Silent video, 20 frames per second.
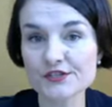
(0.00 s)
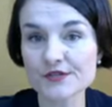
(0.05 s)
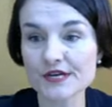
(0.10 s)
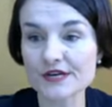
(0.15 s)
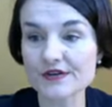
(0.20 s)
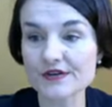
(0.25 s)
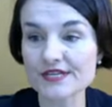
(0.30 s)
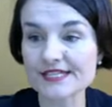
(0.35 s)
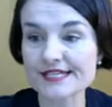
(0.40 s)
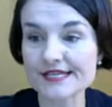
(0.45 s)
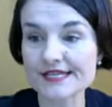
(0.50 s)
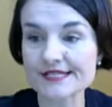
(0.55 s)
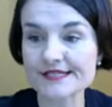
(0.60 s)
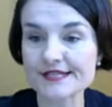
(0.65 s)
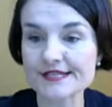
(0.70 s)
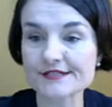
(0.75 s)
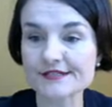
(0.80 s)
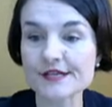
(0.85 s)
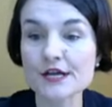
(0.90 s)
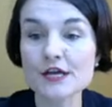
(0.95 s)
a
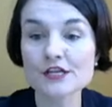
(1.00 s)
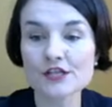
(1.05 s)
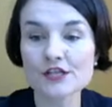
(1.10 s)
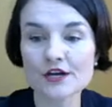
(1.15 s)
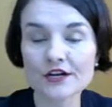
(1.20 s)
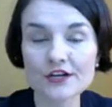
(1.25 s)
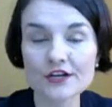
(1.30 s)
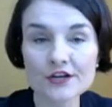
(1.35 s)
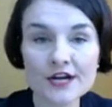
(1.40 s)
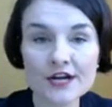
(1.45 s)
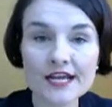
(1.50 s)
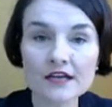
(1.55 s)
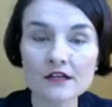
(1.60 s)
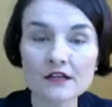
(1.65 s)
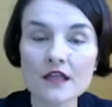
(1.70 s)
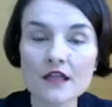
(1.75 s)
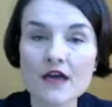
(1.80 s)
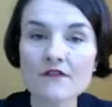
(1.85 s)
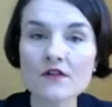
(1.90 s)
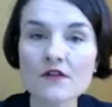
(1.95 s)
resistance. So a critical
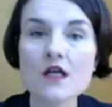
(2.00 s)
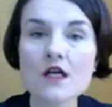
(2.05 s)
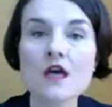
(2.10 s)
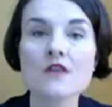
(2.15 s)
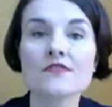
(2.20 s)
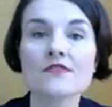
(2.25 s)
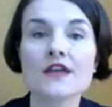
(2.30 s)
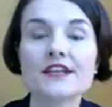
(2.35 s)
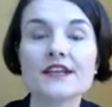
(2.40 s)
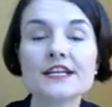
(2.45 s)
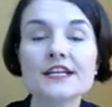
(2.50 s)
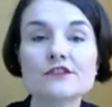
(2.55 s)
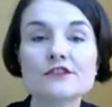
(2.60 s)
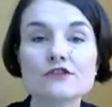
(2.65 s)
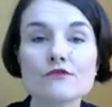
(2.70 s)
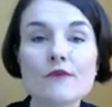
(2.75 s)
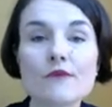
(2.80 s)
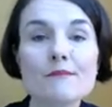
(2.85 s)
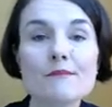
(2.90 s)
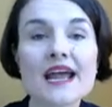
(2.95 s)
level that needs to
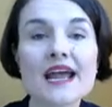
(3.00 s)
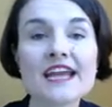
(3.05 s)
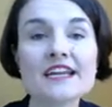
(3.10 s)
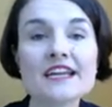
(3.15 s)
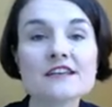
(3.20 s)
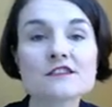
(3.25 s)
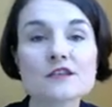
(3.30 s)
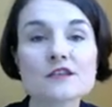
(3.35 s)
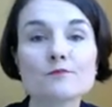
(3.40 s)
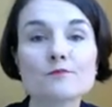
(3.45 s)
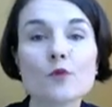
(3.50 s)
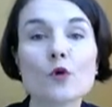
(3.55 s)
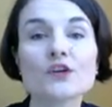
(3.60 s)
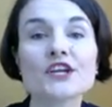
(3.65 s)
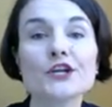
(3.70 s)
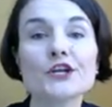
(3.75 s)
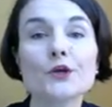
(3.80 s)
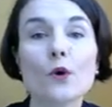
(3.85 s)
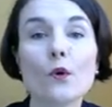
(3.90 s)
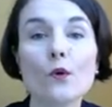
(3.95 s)
remain a support
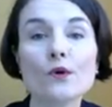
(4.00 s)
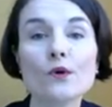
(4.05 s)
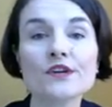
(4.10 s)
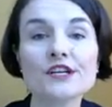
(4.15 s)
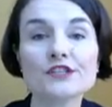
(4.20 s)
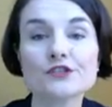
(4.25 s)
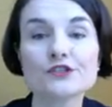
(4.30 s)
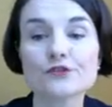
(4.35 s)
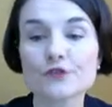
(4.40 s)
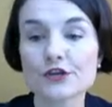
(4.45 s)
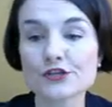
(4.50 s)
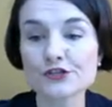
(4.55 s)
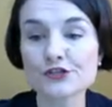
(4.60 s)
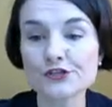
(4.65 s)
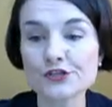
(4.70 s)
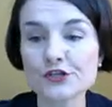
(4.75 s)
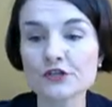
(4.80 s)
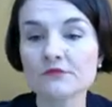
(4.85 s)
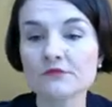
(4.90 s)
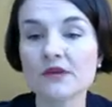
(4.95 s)
in order to
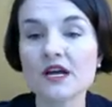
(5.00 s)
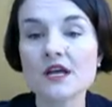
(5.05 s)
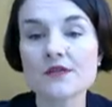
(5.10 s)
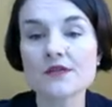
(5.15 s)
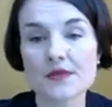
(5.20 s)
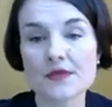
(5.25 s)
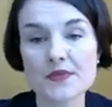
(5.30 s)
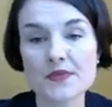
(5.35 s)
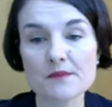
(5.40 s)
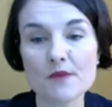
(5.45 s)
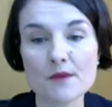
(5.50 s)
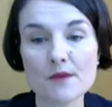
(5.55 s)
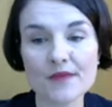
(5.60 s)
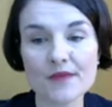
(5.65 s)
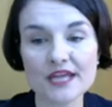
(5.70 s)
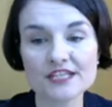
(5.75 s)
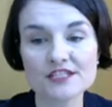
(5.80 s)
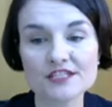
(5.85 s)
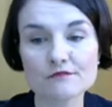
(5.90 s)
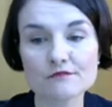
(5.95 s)
assume that the
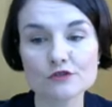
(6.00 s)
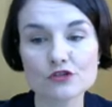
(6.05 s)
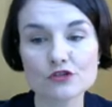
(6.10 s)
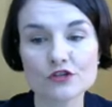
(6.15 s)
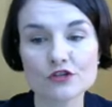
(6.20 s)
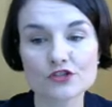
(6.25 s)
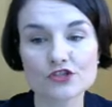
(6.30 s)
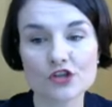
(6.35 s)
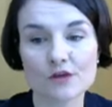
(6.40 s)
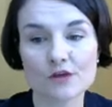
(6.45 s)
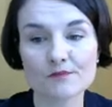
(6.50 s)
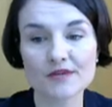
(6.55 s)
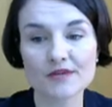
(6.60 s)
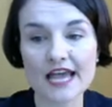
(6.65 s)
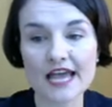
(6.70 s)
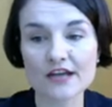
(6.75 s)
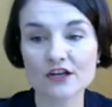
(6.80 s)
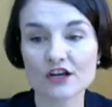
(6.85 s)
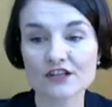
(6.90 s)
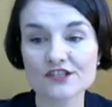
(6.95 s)
momentum to the top
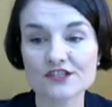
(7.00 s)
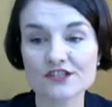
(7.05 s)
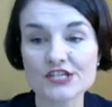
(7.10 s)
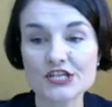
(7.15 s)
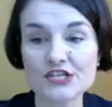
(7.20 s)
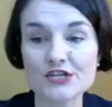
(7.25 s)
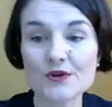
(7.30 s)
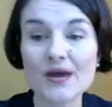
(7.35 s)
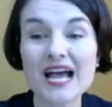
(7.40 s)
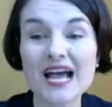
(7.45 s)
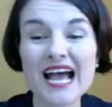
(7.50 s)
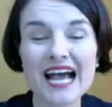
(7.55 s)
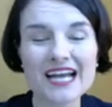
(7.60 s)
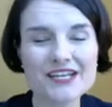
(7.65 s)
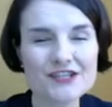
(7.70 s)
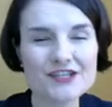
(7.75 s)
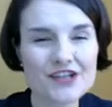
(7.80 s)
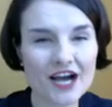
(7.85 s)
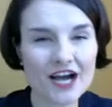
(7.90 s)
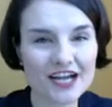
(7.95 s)
can continue. A
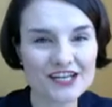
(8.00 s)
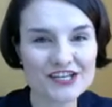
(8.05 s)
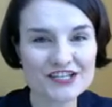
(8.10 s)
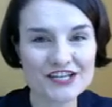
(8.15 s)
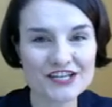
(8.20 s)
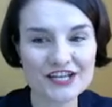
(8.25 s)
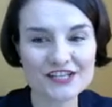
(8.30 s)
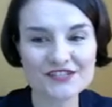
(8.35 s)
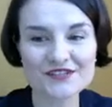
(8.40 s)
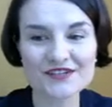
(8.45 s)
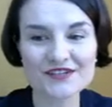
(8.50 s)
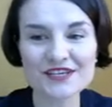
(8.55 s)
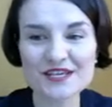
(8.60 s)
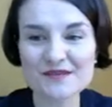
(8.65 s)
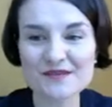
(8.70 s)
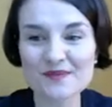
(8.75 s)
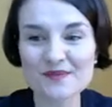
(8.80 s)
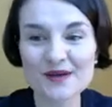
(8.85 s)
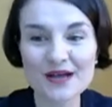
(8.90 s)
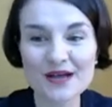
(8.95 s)
nice share to
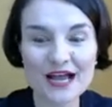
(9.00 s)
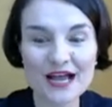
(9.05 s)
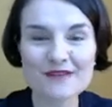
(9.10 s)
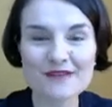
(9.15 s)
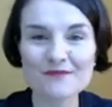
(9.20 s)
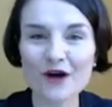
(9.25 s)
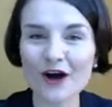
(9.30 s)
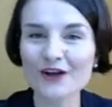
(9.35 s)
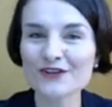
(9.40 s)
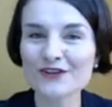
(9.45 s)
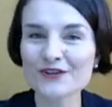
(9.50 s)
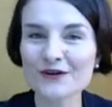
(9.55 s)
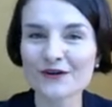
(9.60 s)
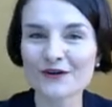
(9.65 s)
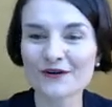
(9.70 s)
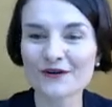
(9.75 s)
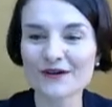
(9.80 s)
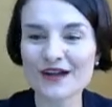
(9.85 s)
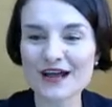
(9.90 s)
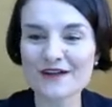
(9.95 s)
keep on
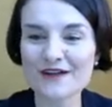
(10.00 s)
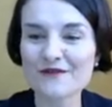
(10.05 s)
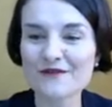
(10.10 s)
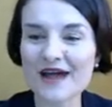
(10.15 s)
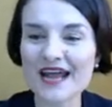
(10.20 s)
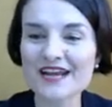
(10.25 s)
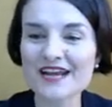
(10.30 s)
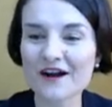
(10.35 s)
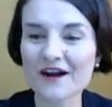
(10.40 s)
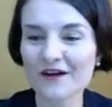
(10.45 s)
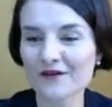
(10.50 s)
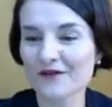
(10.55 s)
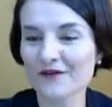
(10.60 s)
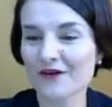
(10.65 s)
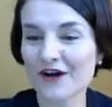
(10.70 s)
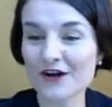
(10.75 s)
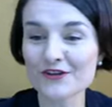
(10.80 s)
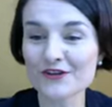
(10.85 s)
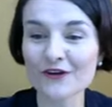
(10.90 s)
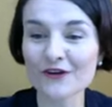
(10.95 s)
your radar
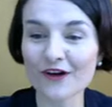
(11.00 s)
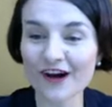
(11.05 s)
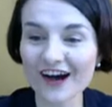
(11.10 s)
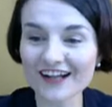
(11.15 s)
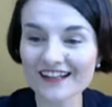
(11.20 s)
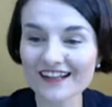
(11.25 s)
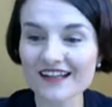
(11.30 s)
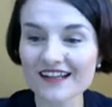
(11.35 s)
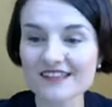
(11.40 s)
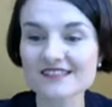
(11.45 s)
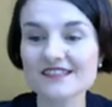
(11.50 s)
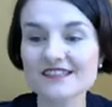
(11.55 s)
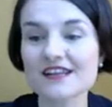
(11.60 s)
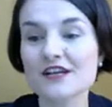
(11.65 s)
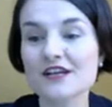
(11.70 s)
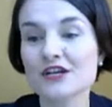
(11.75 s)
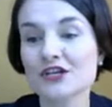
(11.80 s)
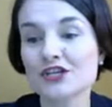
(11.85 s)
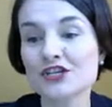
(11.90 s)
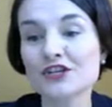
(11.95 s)
or on your hot list
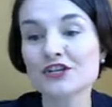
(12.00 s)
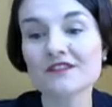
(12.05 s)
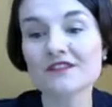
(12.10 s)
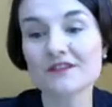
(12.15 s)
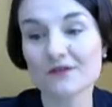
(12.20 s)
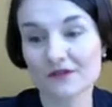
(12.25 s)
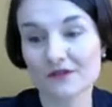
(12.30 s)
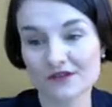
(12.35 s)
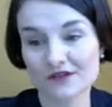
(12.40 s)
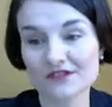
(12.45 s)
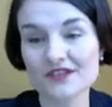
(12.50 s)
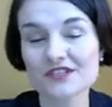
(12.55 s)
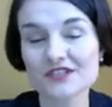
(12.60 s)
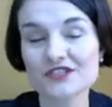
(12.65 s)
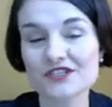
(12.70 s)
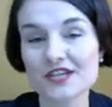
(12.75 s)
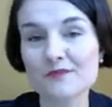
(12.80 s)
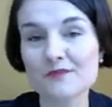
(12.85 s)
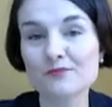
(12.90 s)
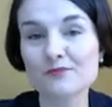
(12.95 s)
should the
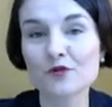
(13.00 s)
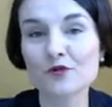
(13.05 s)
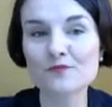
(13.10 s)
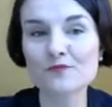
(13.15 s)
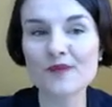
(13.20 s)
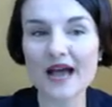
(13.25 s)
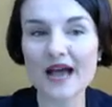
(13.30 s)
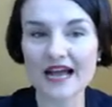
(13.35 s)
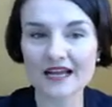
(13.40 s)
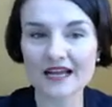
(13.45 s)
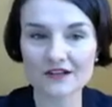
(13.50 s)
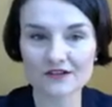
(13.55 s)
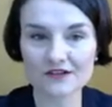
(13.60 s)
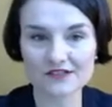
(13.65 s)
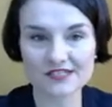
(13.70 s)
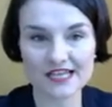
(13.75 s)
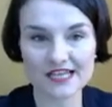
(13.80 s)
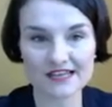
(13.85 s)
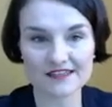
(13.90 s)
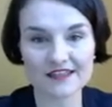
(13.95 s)
share pull back, because
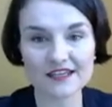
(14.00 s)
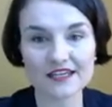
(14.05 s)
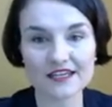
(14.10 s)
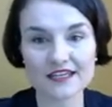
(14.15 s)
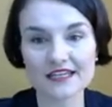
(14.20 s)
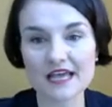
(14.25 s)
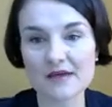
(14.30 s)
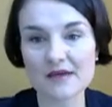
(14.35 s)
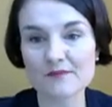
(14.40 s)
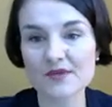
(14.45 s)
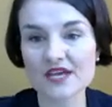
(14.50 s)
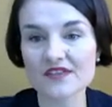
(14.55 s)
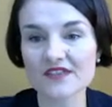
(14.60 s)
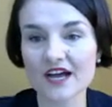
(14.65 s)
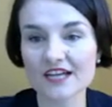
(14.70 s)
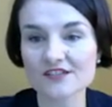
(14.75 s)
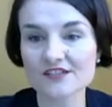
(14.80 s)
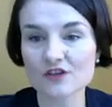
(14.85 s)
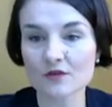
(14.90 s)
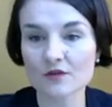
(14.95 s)
I think it can be a
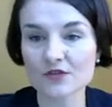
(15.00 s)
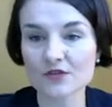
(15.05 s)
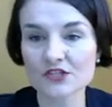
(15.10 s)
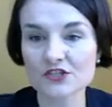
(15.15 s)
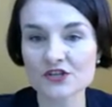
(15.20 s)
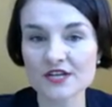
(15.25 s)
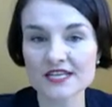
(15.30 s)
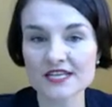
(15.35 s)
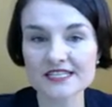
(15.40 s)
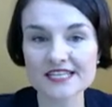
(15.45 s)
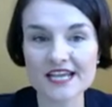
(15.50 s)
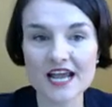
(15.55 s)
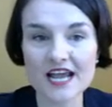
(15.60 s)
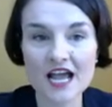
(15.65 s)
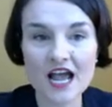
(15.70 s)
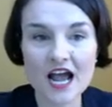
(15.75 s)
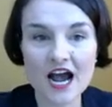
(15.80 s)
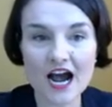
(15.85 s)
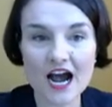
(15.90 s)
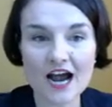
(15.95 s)
nice opportunity.
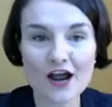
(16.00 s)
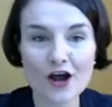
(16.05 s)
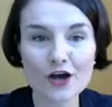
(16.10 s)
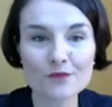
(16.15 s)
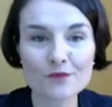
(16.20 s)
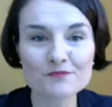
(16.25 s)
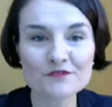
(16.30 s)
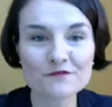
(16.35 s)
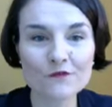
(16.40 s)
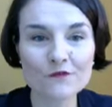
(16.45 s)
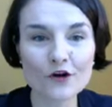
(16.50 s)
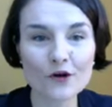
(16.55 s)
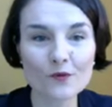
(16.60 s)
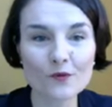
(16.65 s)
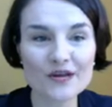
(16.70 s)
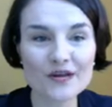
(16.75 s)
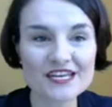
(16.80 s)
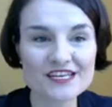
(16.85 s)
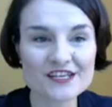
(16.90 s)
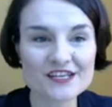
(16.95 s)
I hoped for a
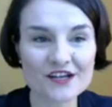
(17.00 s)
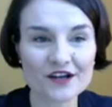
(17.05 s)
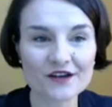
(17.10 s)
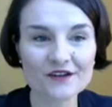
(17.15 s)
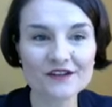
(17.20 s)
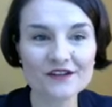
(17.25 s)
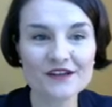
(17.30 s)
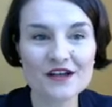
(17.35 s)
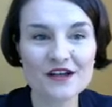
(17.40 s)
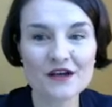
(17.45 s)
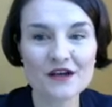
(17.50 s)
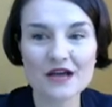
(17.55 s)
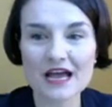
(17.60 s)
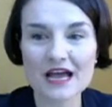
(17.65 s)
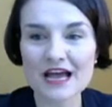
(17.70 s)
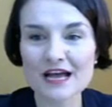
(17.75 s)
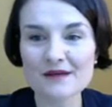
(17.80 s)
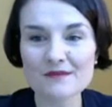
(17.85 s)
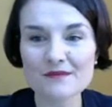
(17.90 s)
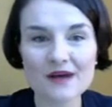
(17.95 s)
window
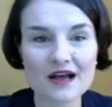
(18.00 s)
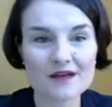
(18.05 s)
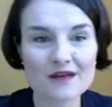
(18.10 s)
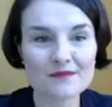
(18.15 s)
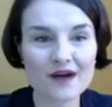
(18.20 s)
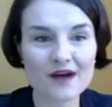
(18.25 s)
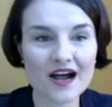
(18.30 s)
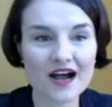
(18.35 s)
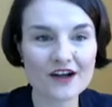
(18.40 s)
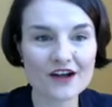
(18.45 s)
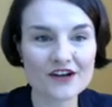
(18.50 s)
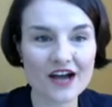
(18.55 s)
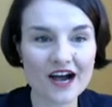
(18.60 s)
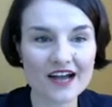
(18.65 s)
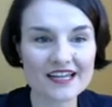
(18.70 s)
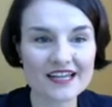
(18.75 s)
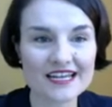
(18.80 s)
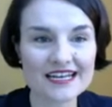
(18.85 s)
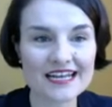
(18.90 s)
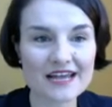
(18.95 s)
on
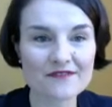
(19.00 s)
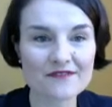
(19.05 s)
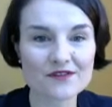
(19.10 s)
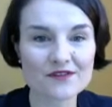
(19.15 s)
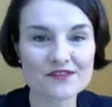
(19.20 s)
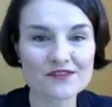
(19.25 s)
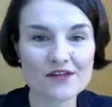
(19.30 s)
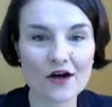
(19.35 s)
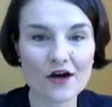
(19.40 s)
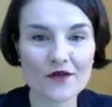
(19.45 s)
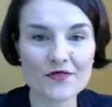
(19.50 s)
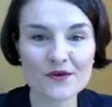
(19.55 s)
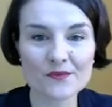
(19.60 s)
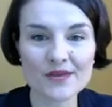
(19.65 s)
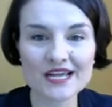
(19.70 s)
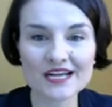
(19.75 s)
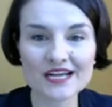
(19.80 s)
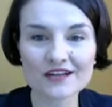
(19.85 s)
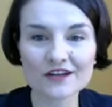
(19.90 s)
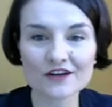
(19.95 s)
higher levels on the
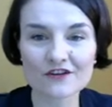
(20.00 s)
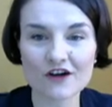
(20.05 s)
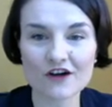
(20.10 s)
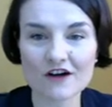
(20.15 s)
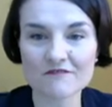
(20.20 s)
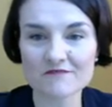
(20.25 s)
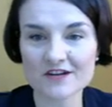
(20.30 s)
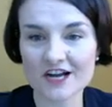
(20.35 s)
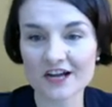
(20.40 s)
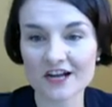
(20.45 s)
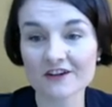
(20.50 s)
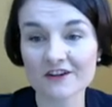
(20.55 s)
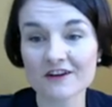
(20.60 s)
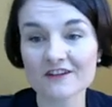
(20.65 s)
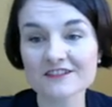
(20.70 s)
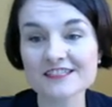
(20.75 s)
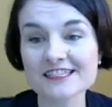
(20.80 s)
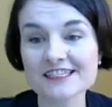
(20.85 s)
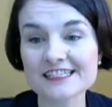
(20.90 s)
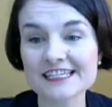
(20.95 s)
weekly graph, but I
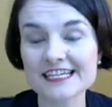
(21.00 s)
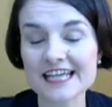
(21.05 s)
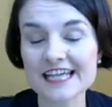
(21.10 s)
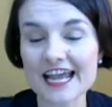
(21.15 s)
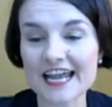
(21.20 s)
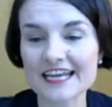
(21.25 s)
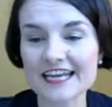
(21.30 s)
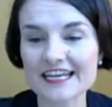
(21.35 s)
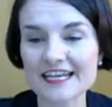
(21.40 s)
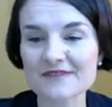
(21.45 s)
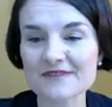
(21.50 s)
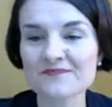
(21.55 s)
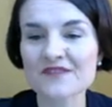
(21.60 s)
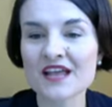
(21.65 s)
can't see any.